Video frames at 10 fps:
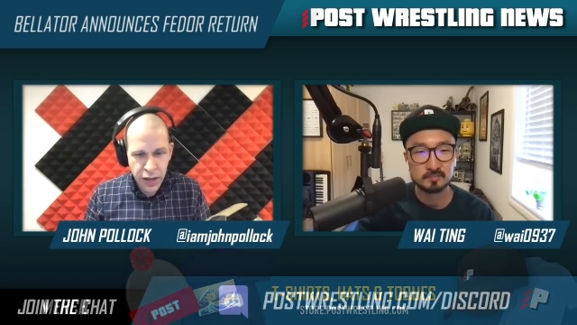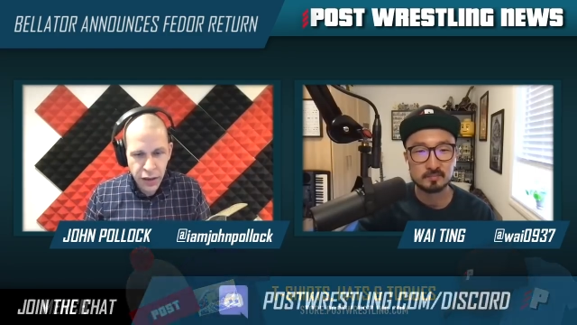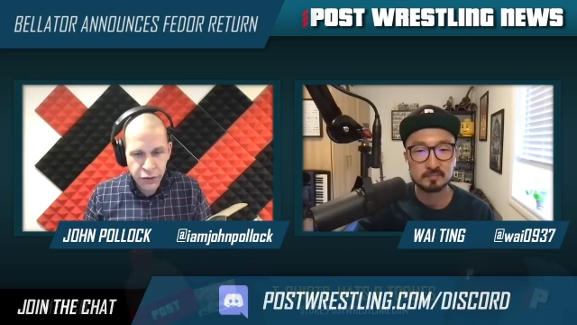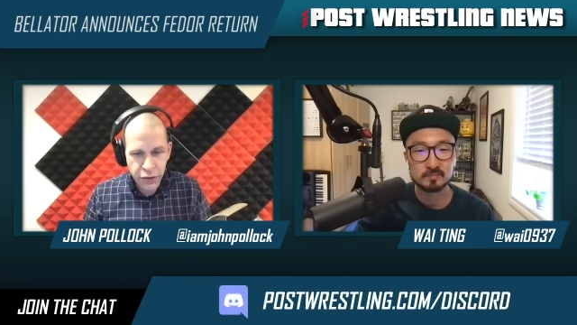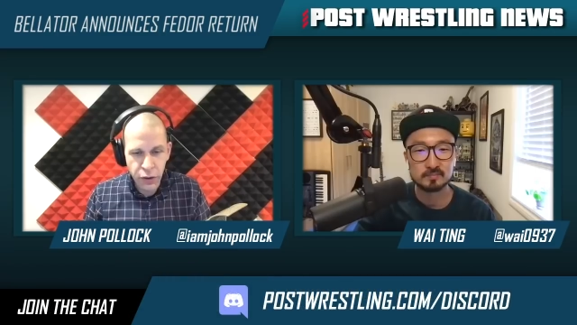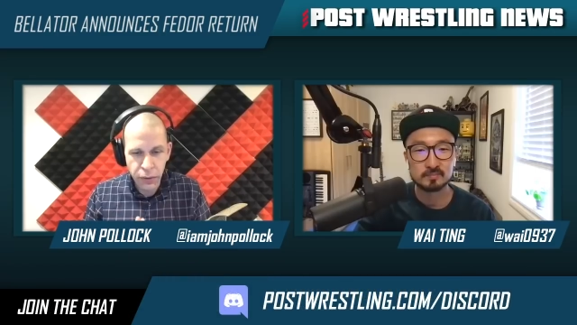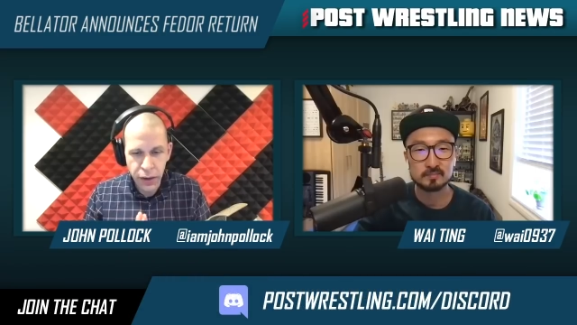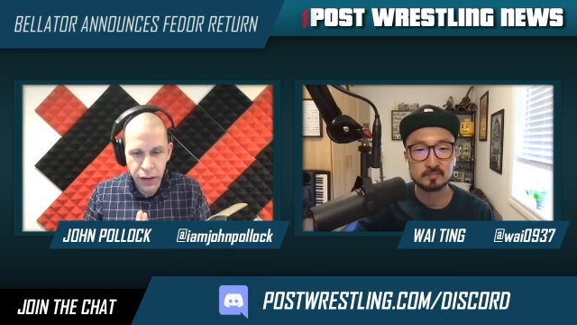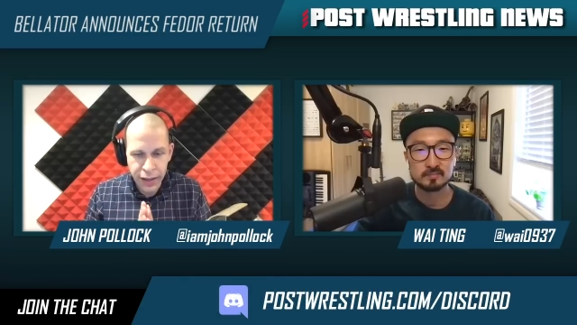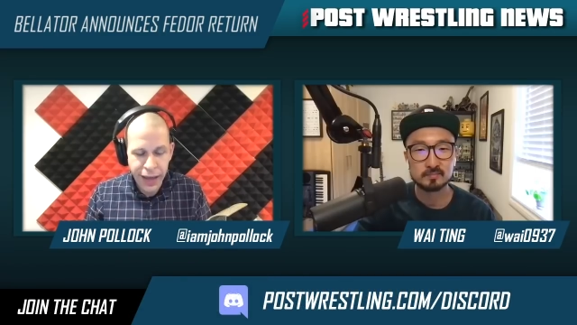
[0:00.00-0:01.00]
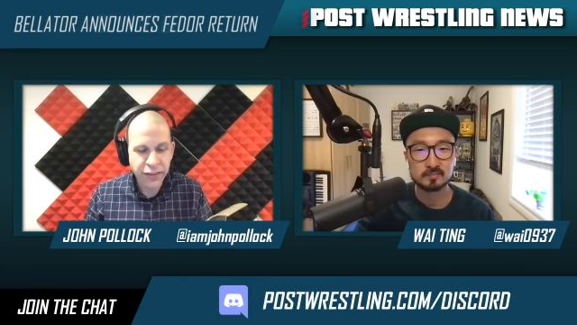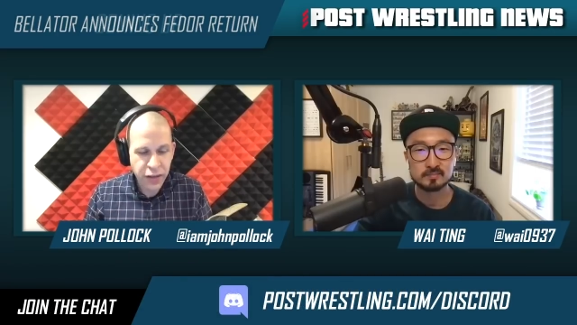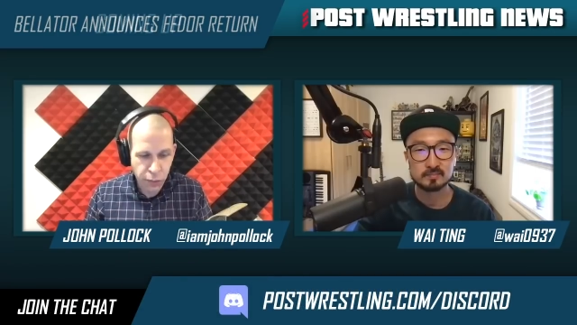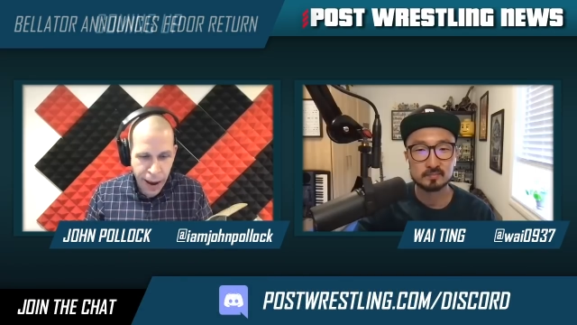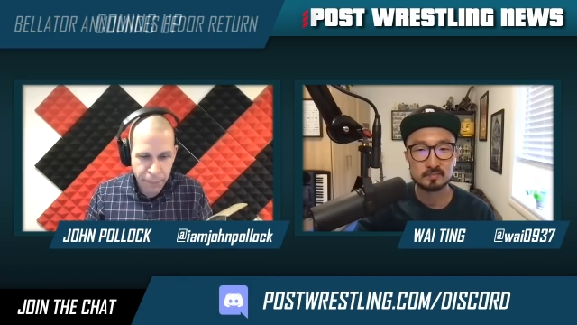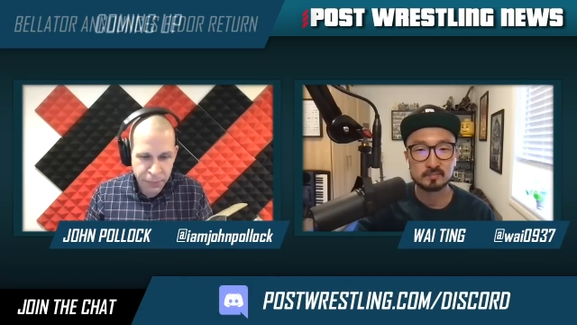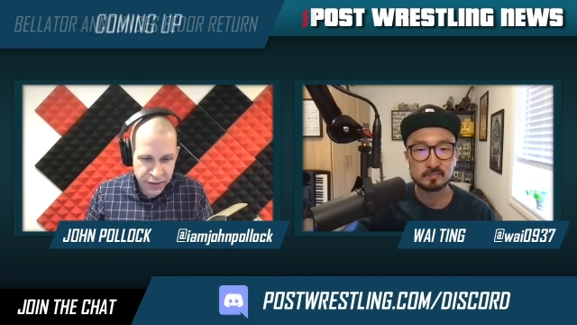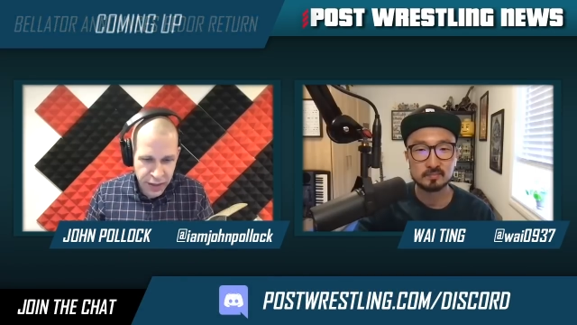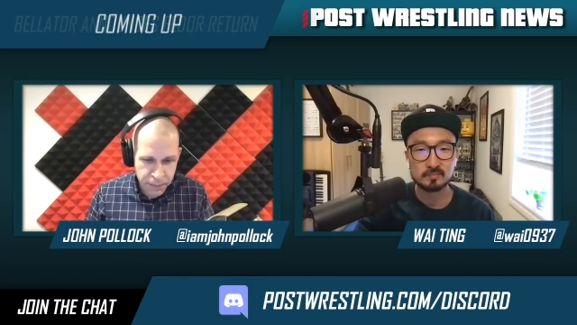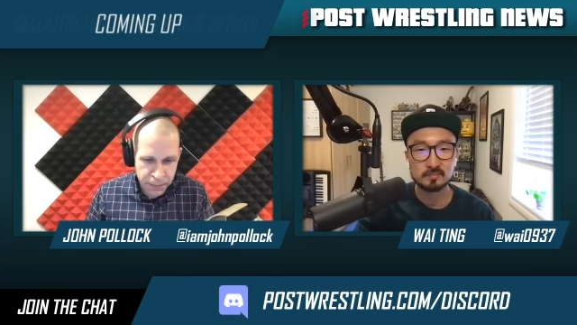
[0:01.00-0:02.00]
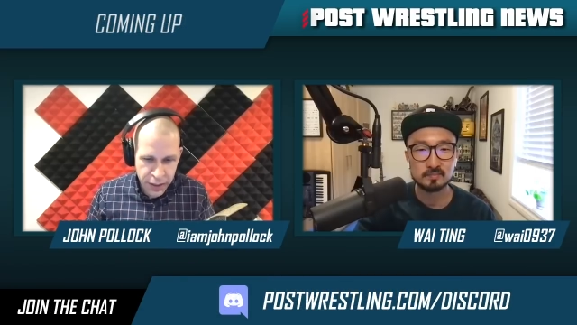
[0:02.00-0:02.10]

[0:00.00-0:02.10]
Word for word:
Speaker 1: So uh, that's going to wrap things up.